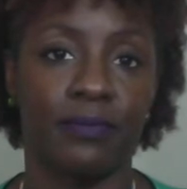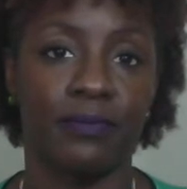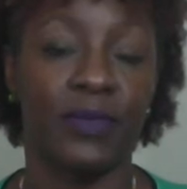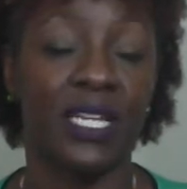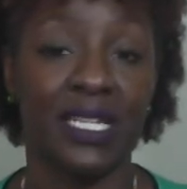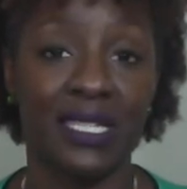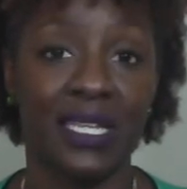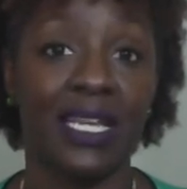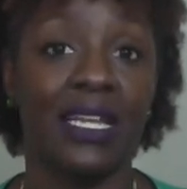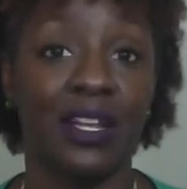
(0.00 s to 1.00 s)
Because
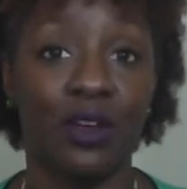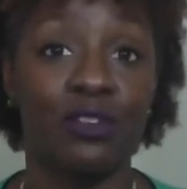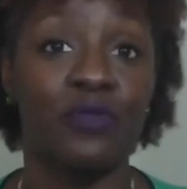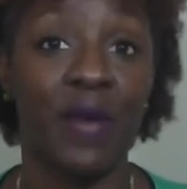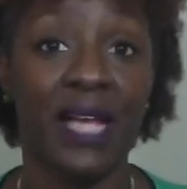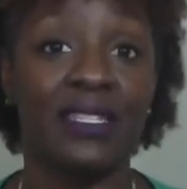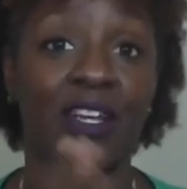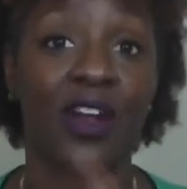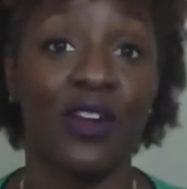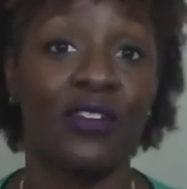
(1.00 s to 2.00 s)
again, it goes back to
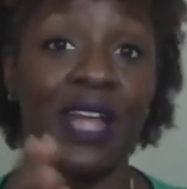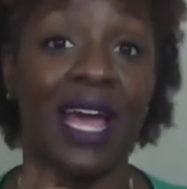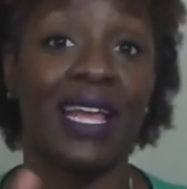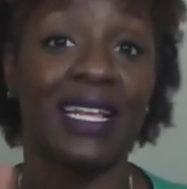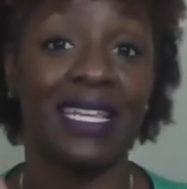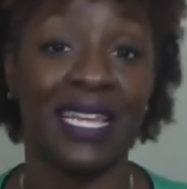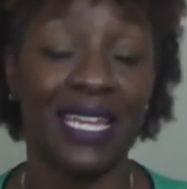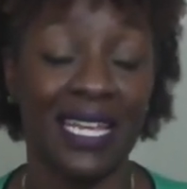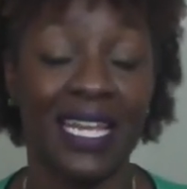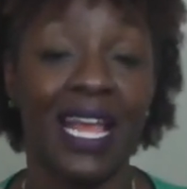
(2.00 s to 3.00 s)
her not
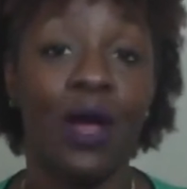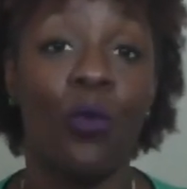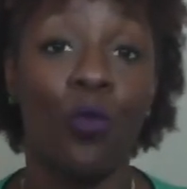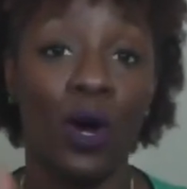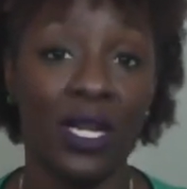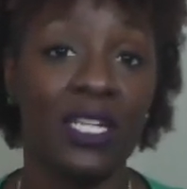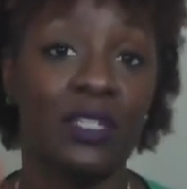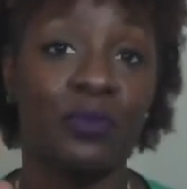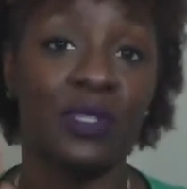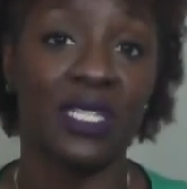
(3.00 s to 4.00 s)
getting one
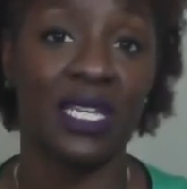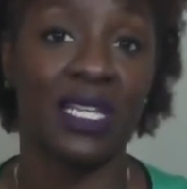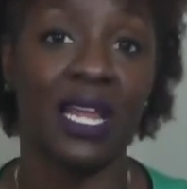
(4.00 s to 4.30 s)
hundred percent